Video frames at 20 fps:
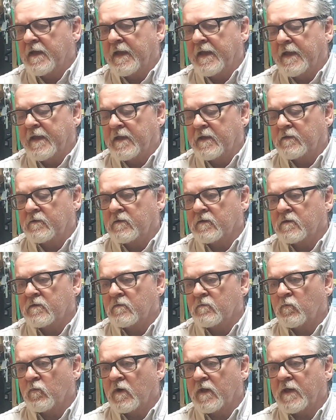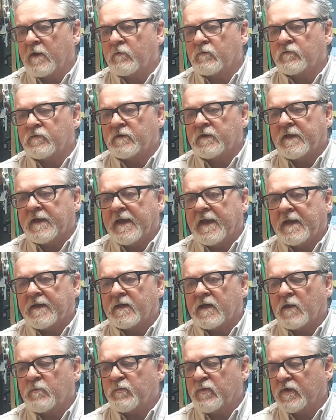and while I was in
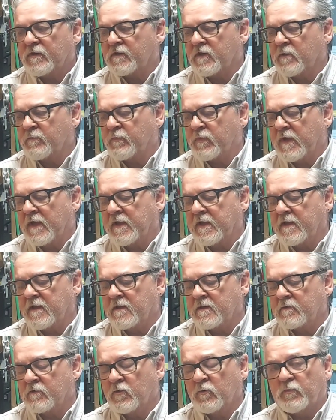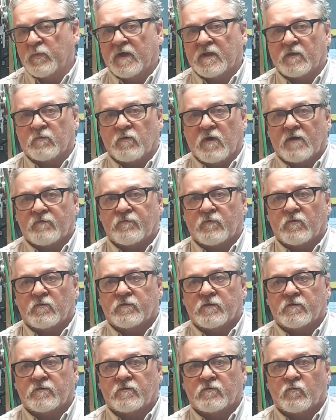Indiana, I picked up a new pellet rifle,
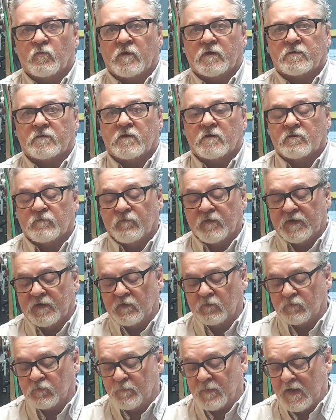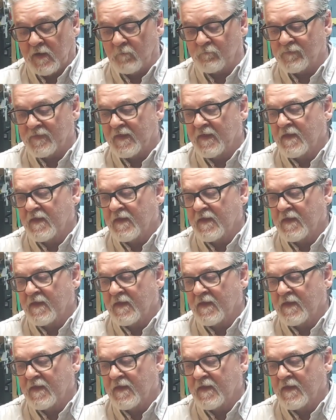and this is what this video is about.